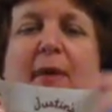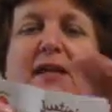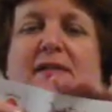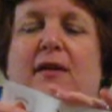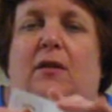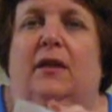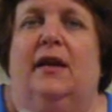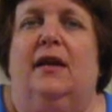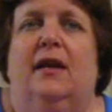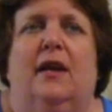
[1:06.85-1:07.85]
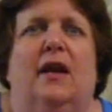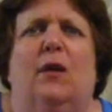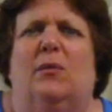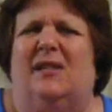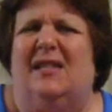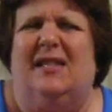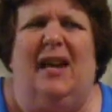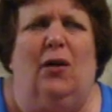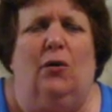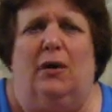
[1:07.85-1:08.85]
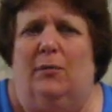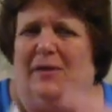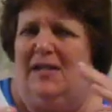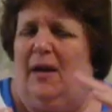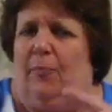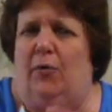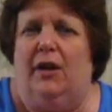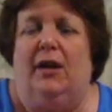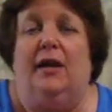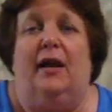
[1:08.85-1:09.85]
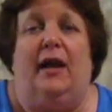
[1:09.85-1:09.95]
basically, it was stale and it was separating,